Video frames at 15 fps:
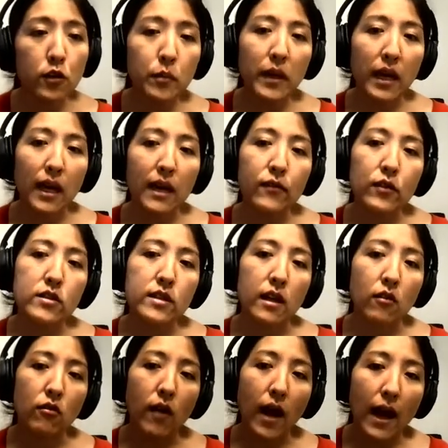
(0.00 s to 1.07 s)
Now, learned
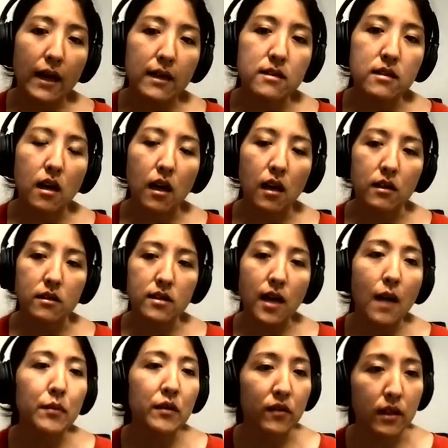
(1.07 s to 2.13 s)
behaviors that arise
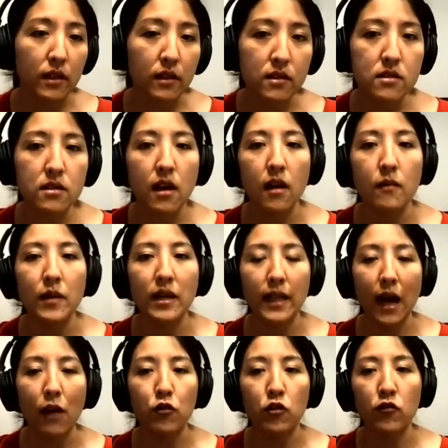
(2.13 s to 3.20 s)
on top of these
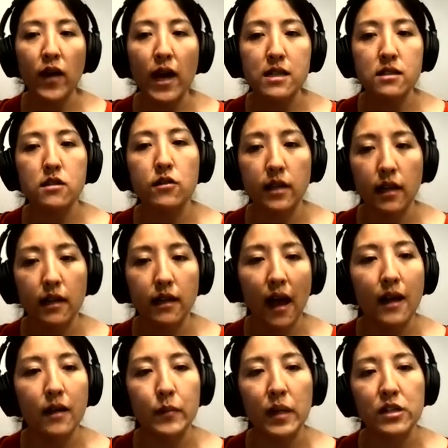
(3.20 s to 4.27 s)
allow for fast
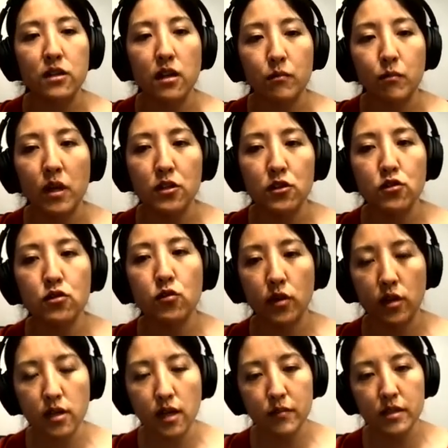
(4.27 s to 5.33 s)
learning and adaptation on much
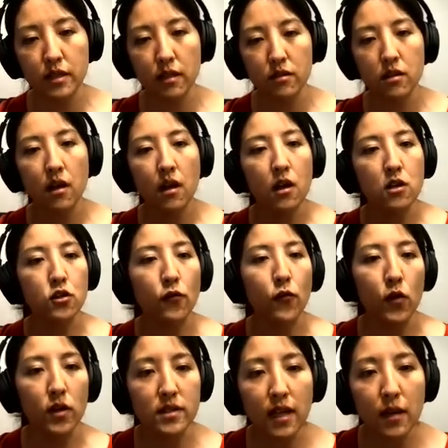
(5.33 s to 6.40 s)
shorter timescales.
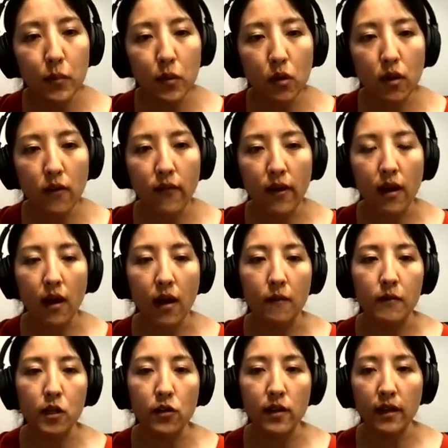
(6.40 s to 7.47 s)
So, for example, if
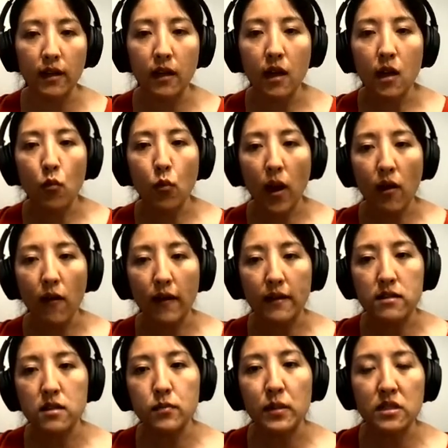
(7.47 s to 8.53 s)
learning
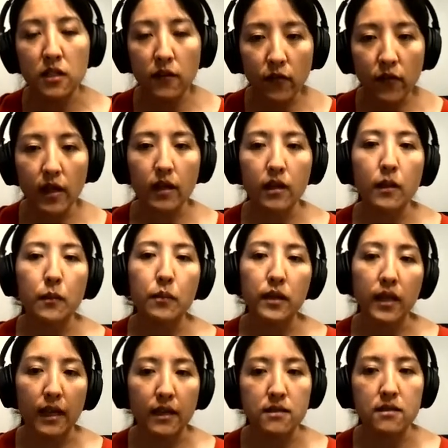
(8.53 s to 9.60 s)
where a specific
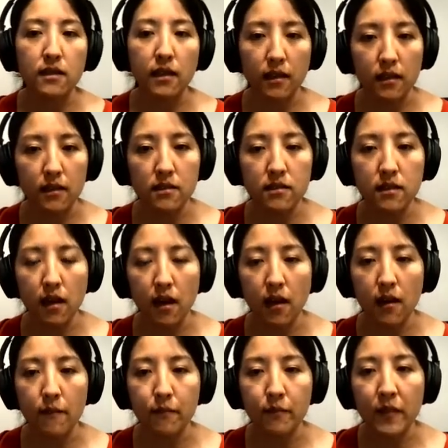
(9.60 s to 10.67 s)
place is
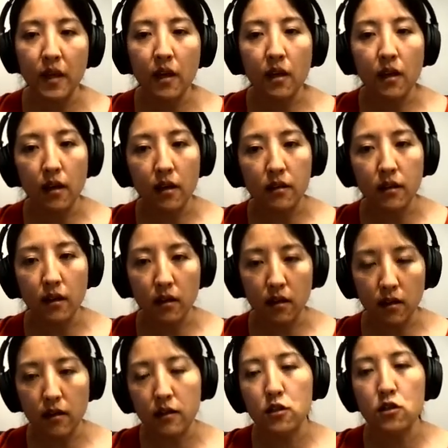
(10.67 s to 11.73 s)
in
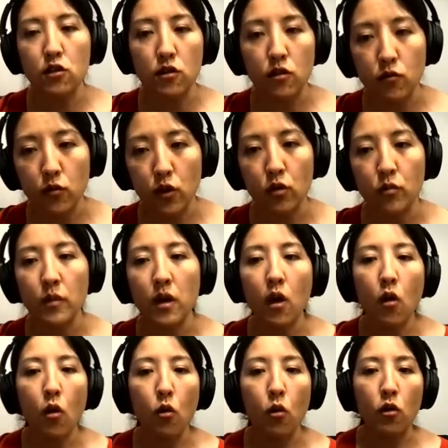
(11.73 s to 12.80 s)
a certain
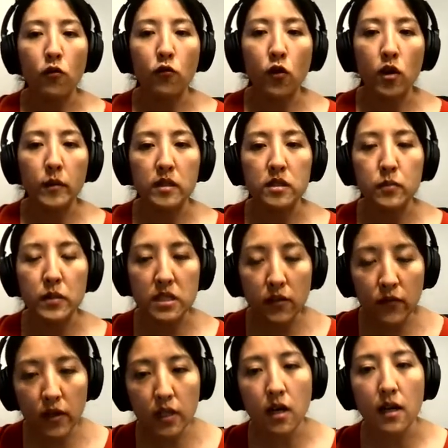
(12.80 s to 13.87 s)
room, or forming
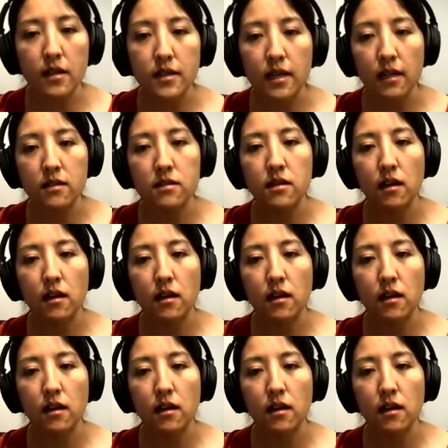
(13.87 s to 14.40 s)
specific